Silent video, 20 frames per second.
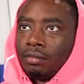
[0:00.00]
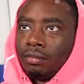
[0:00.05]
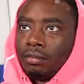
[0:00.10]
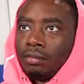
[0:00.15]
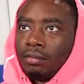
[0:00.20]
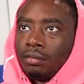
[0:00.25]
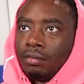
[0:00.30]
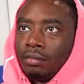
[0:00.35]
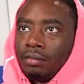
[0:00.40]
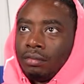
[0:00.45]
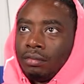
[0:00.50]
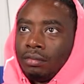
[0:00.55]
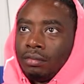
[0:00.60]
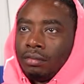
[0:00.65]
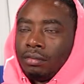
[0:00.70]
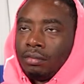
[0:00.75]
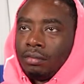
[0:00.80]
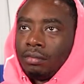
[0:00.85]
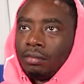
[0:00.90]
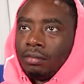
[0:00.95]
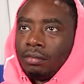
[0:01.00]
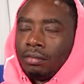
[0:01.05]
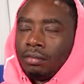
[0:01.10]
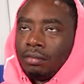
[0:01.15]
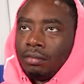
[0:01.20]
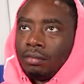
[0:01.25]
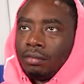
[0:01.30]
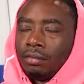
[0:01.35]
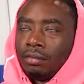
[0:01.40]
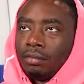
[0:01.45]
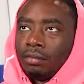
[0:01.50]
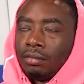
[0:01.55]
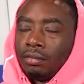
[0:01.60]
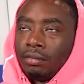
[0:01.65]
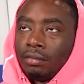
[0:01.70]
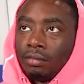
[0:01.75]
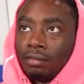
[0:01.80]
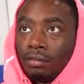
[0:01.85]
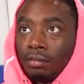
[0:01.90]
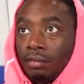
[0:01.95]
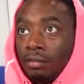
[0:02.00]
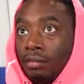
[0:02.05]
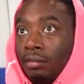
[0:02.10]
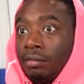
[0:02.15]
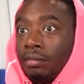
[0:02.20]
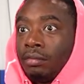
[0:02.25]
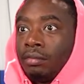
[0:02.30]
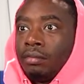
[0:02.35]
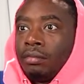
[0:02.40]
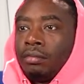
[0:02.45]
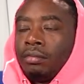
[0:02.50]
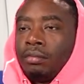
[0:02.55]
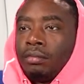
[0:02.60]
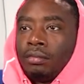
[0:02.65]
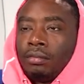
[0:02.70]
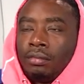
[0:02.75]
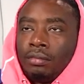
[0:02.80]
(not speaking)